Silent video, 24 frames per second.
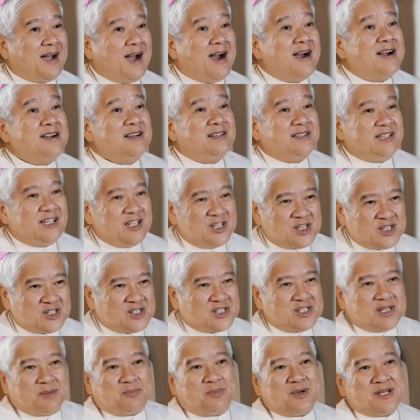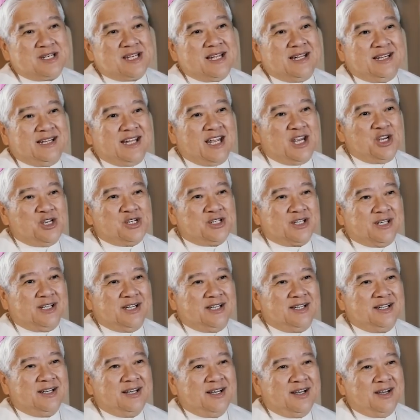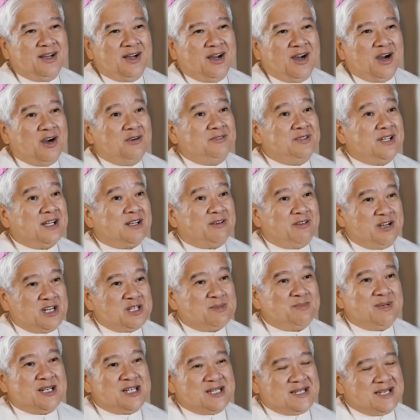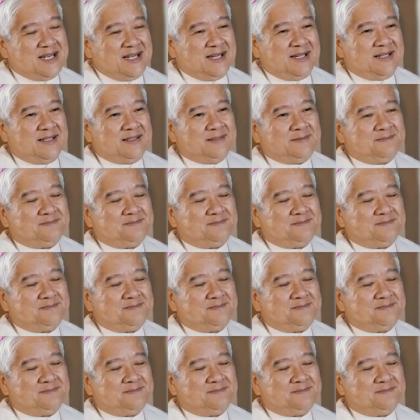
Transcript: artist's representation of the Christmas scene.